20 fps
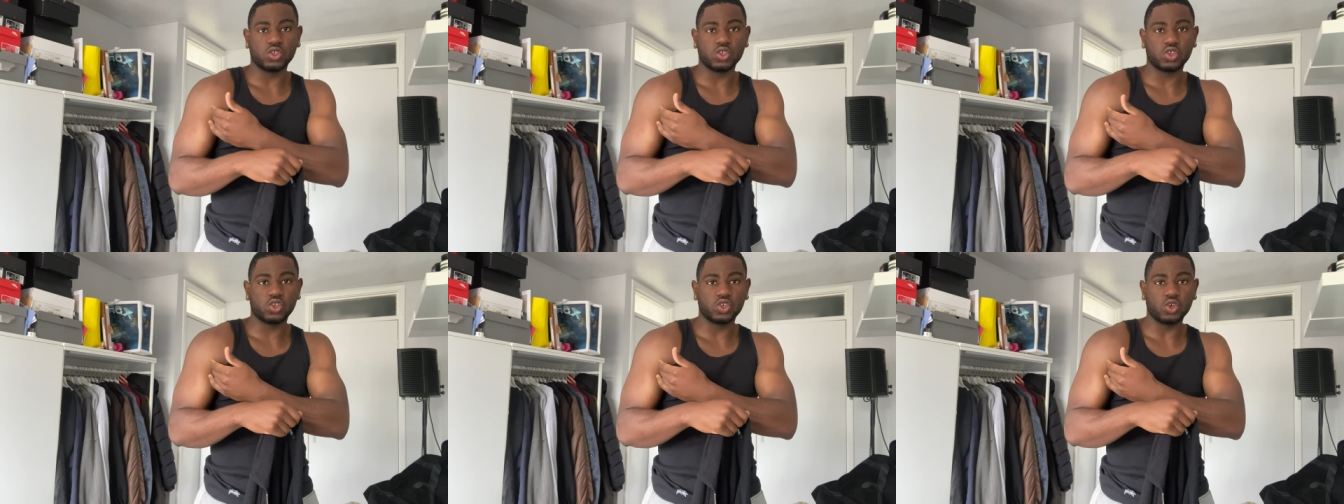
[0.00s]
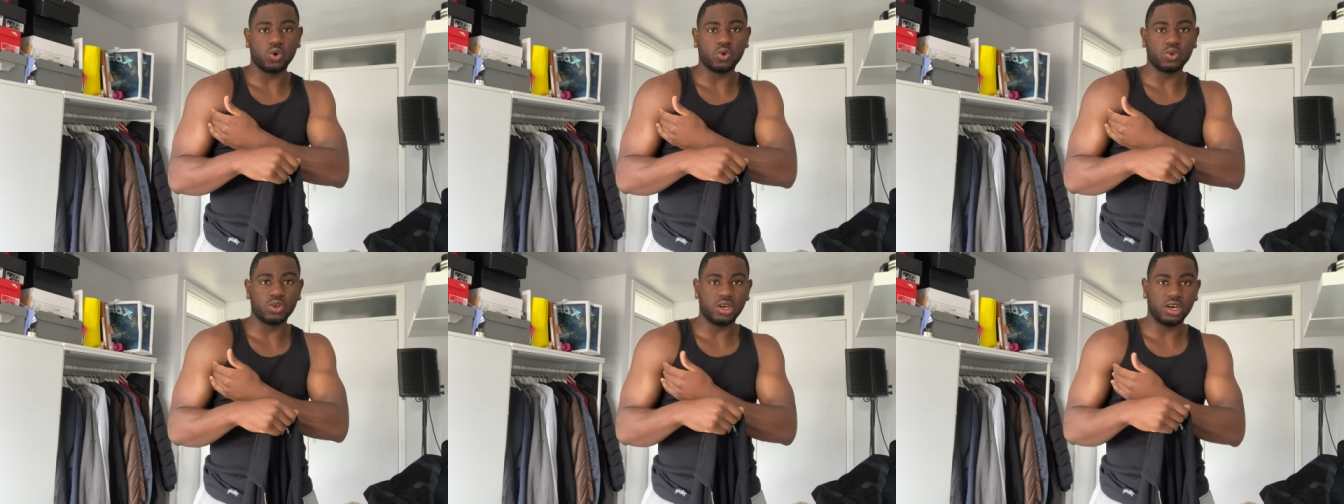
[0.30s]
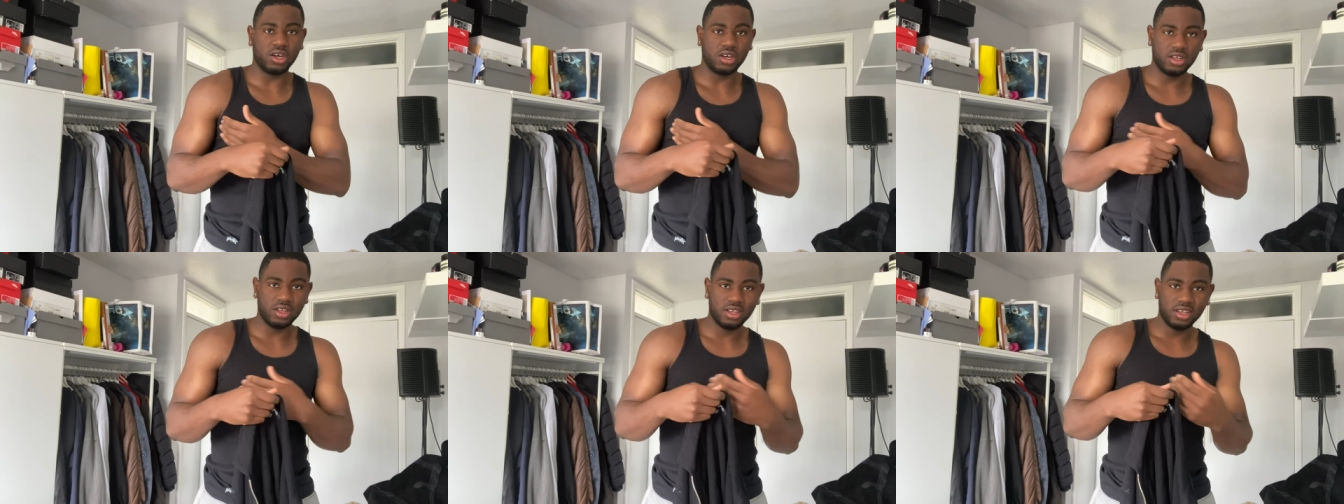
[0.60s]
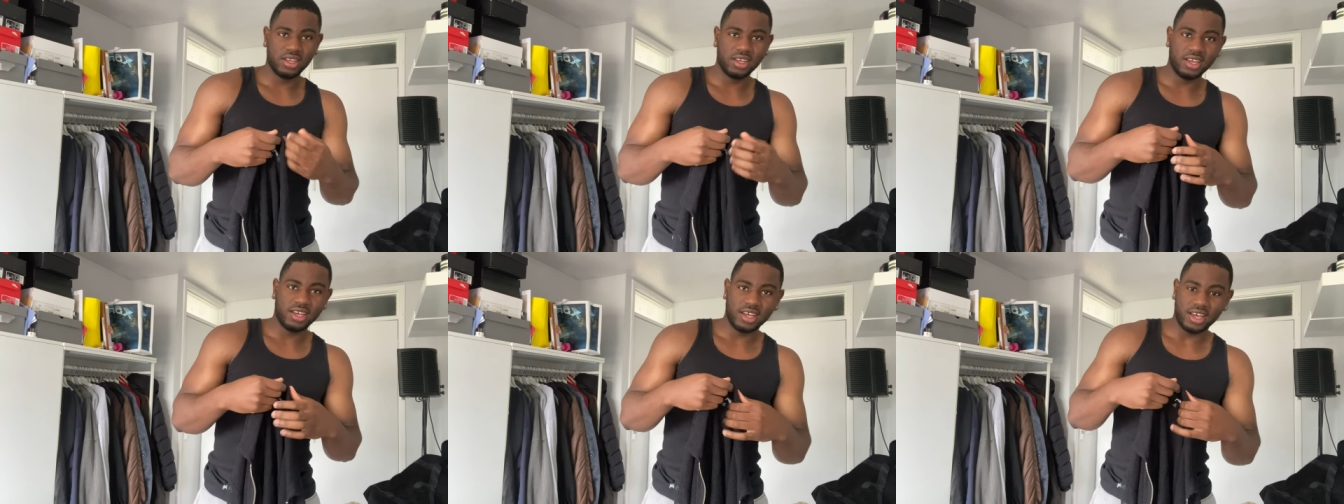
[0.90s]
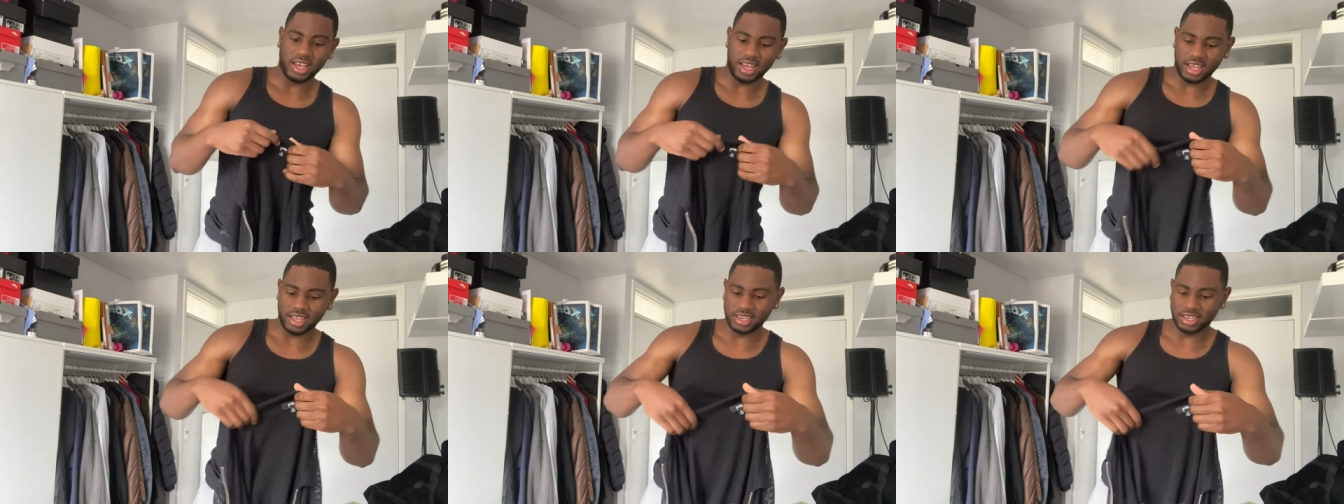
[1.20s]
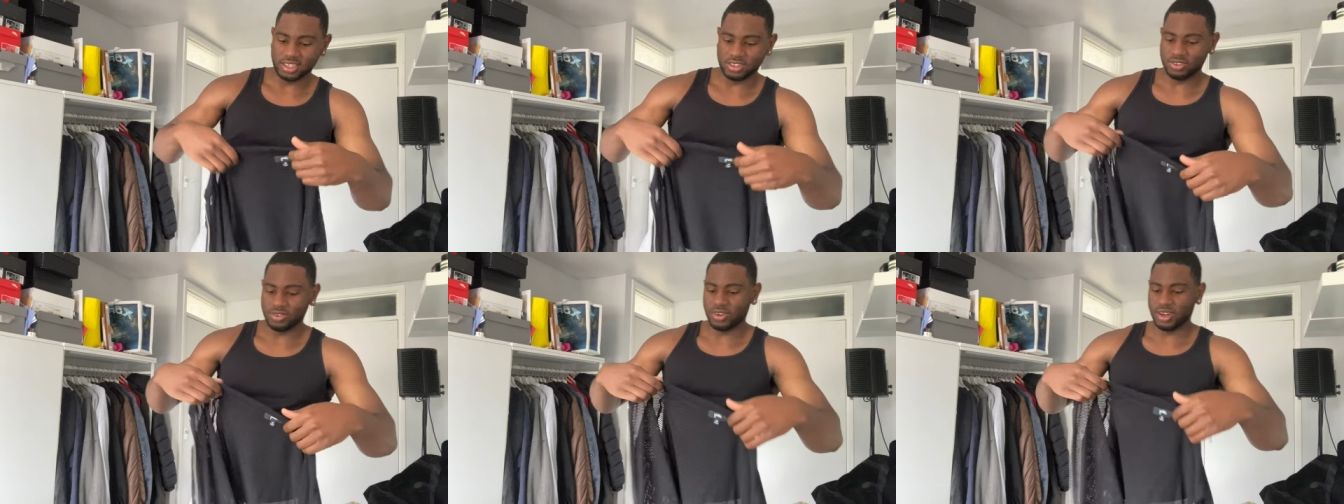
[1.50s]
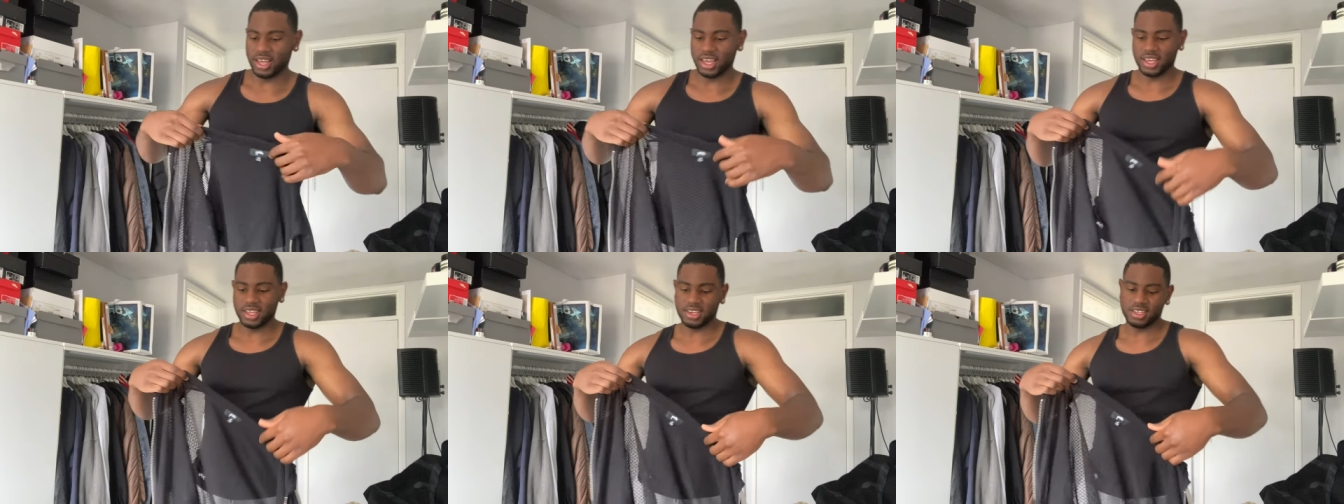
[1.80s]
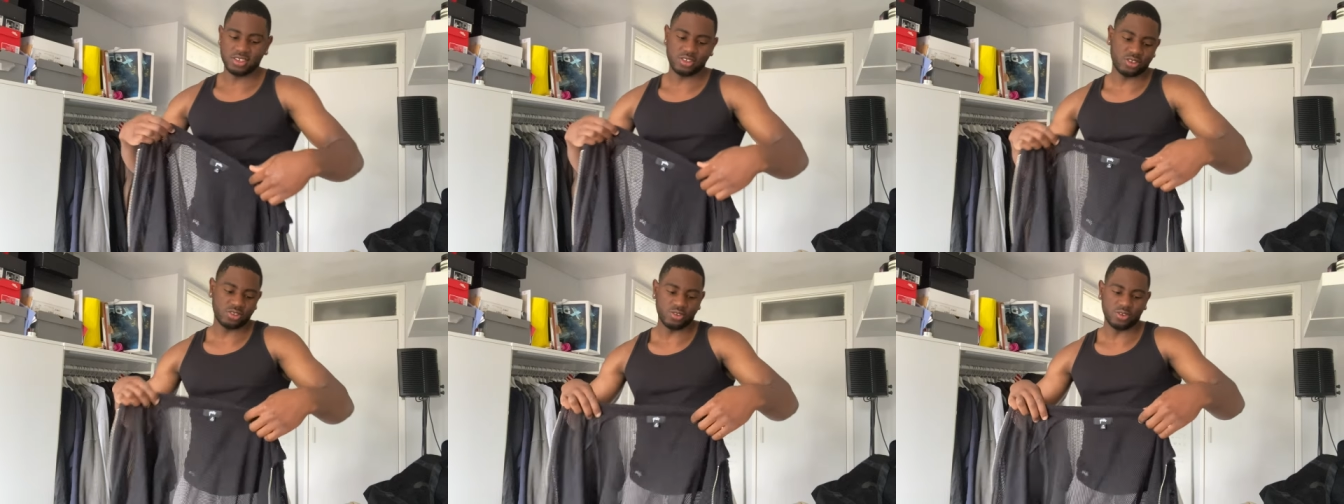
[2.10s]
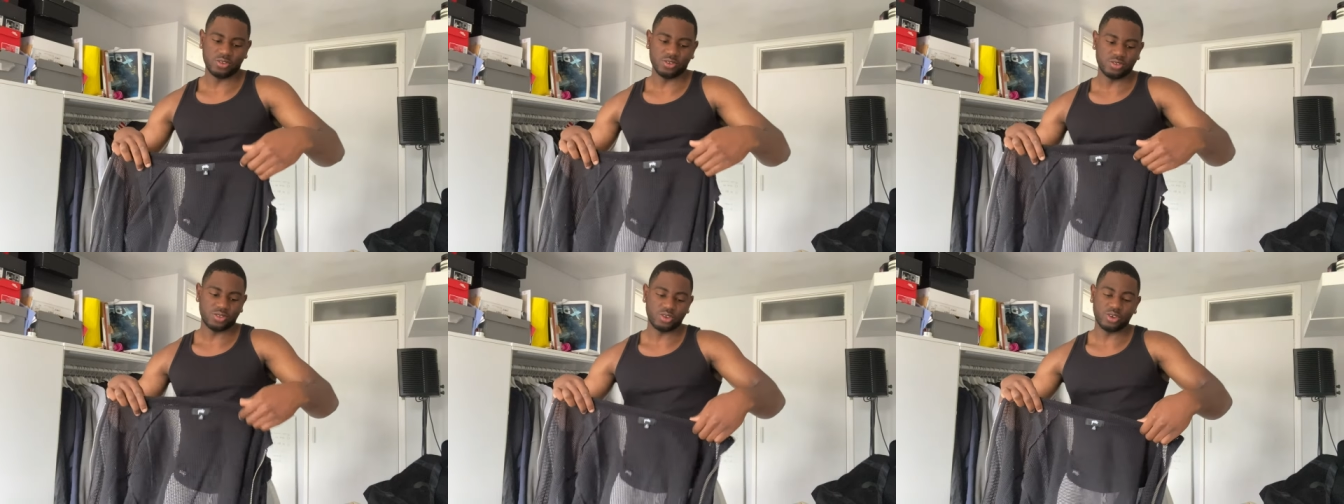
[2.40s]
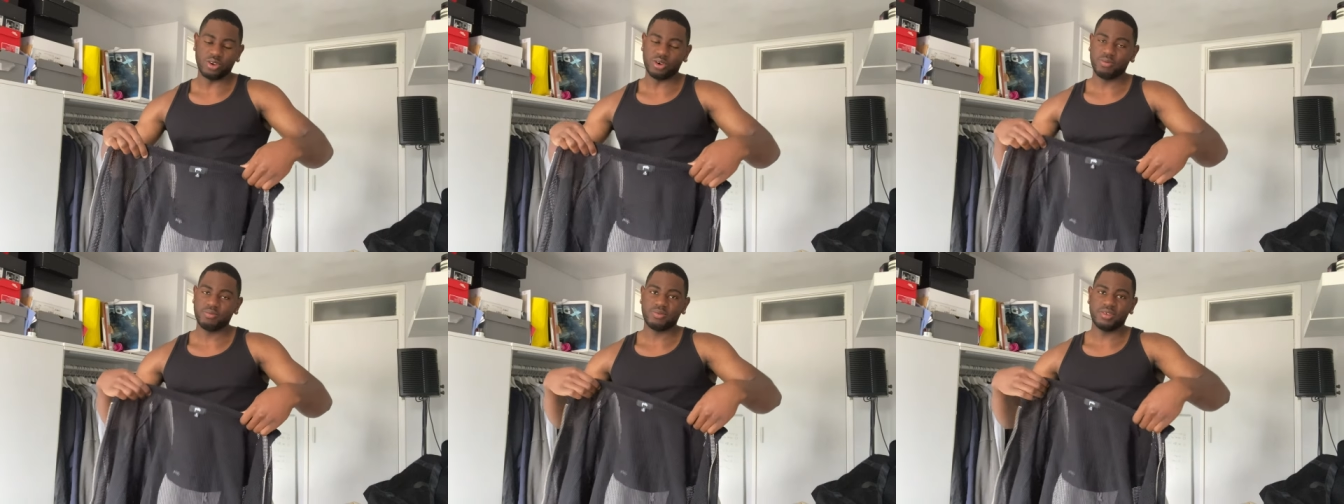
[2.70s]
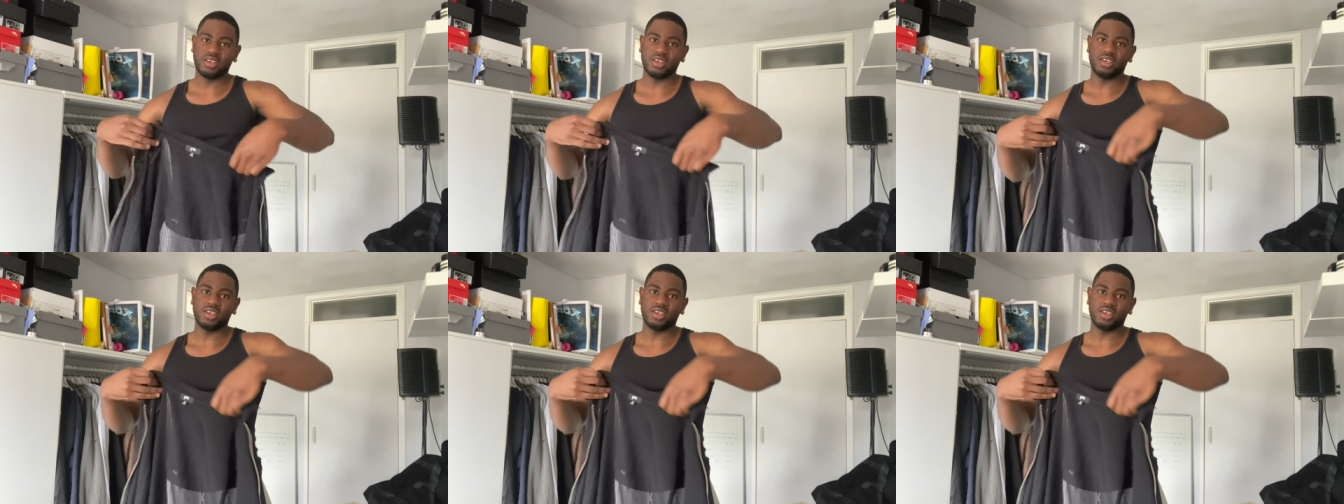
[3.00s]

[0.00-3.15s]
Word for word: shoulder and then you layer this on top.